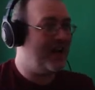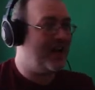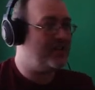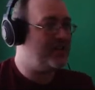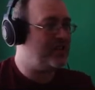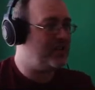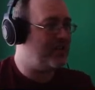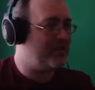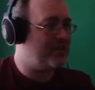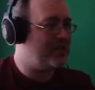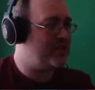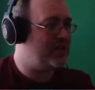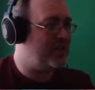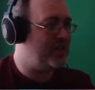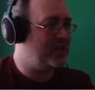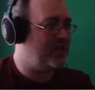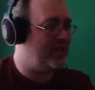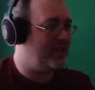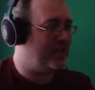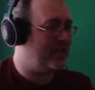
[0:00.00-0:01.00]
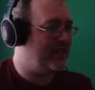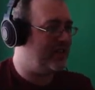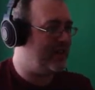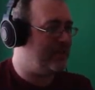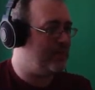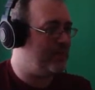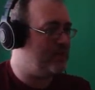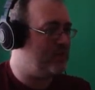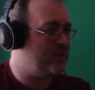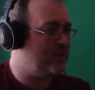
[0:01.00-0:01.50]
I should never say shit like
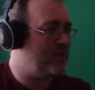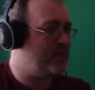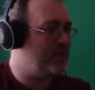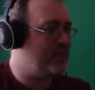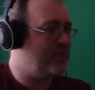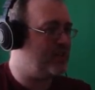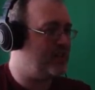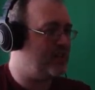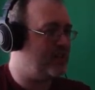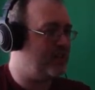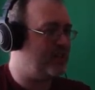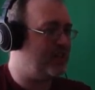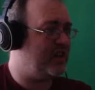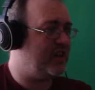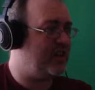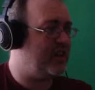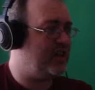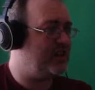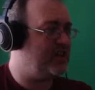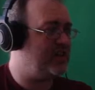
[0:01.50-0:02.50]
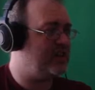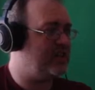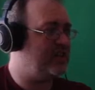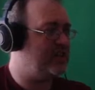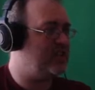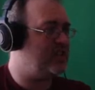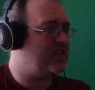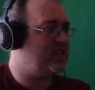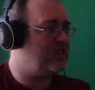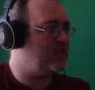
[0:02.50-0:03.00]
that, because when I say shit like that, it
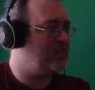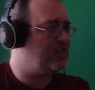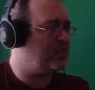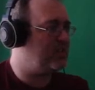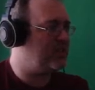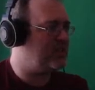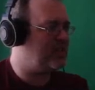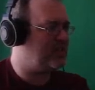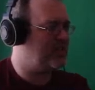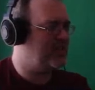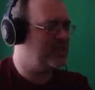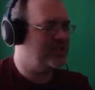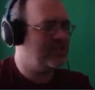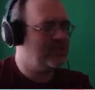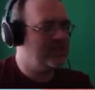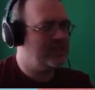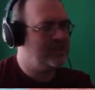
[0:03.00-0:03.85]
just doesn't work.